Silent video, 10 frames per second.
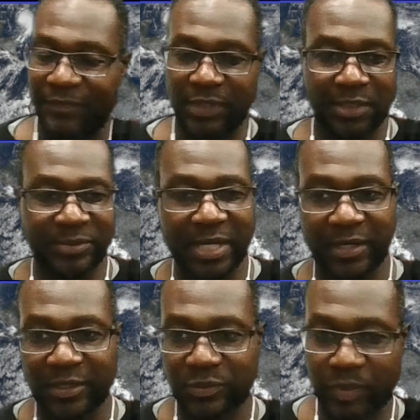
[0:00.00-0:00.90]
I have it
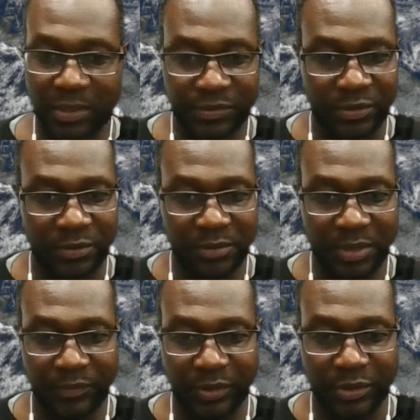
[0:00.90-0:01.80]
updated as well,
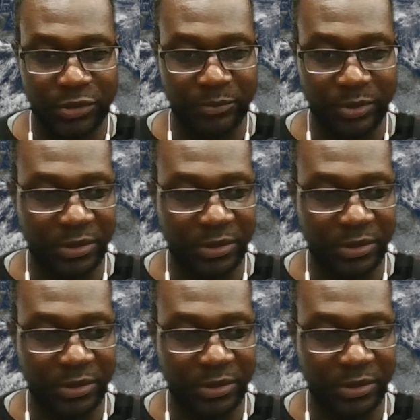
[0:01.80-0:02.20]
so everything should